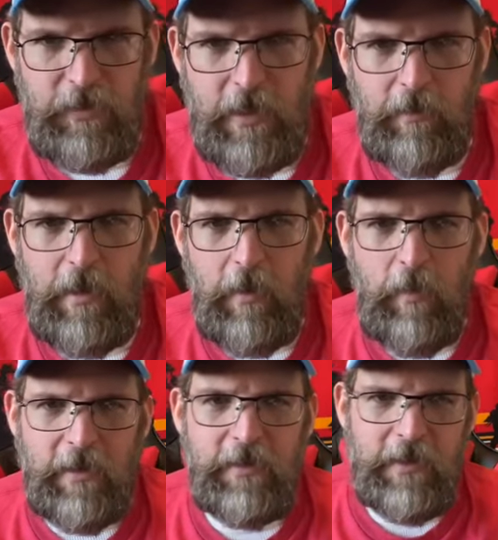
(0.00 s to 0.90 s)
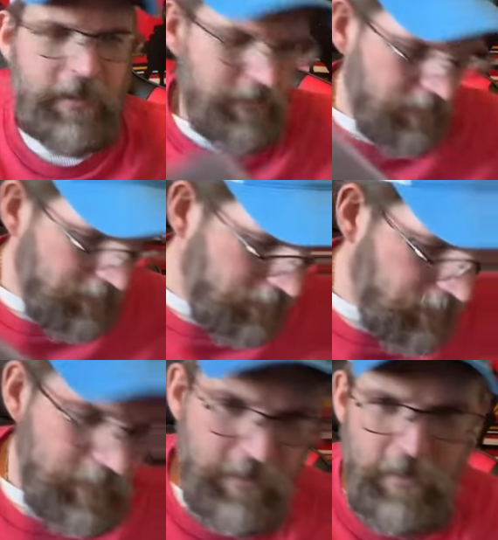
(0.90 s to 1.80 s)
I'll wait a second. You
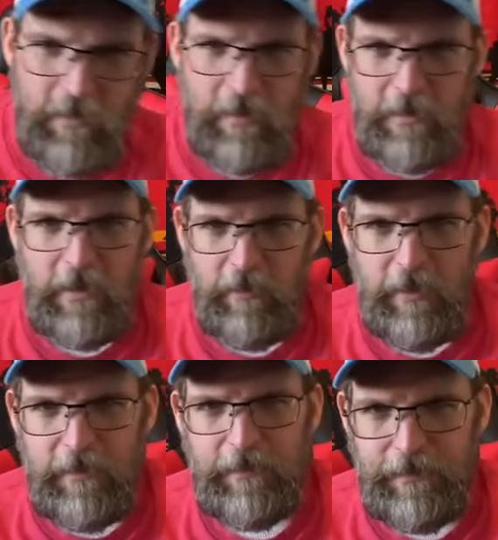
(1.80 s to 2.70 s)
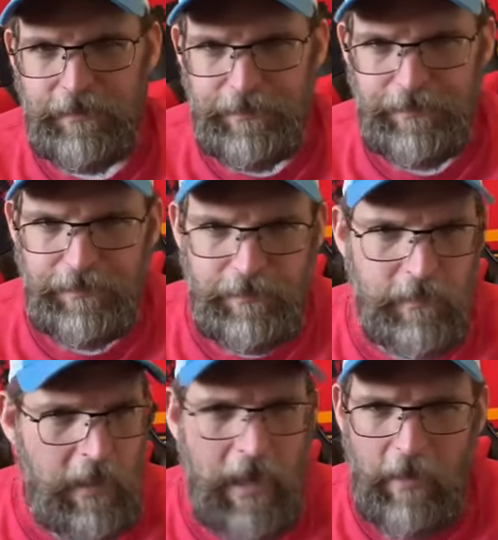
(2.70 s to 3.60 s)
can tell me.
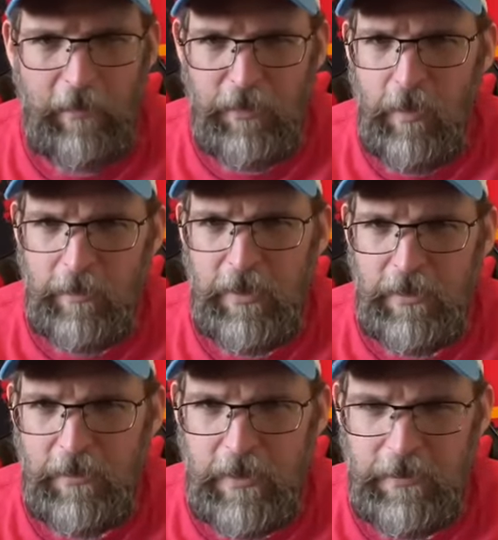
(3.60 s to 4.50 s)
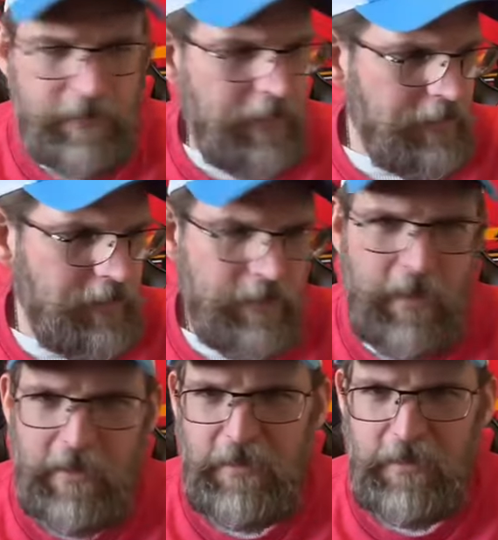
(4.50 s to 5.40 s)
However you want me to do it, I'll do it.
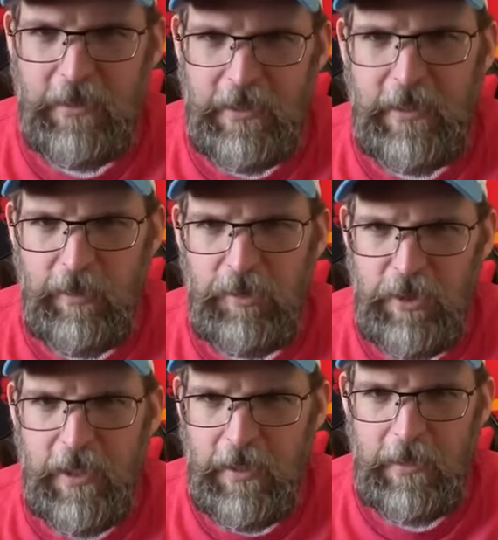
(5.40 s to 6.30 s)
I just thought I'd double check.